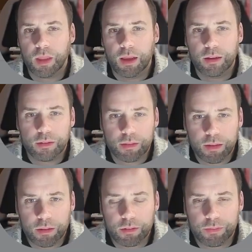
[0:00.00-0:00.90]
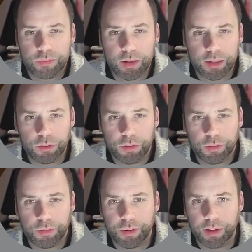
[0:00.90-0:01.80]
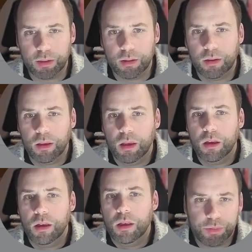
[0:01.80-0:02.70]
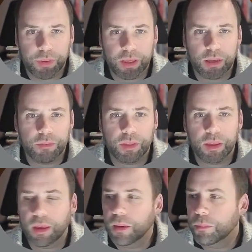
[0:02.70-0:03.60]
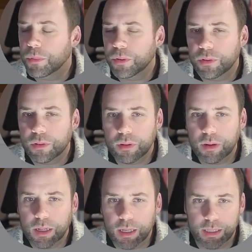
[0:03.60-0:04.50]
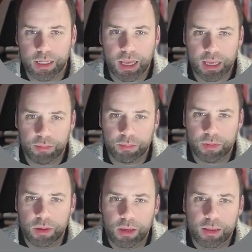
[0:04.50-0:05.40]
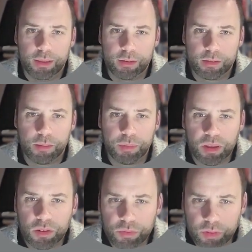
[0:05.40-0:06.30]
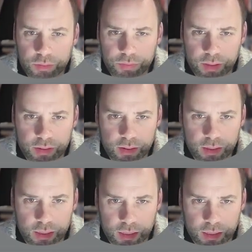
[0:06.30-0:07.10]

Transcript: So then on the final screen, we can give the import a name. This can be useful if you tick in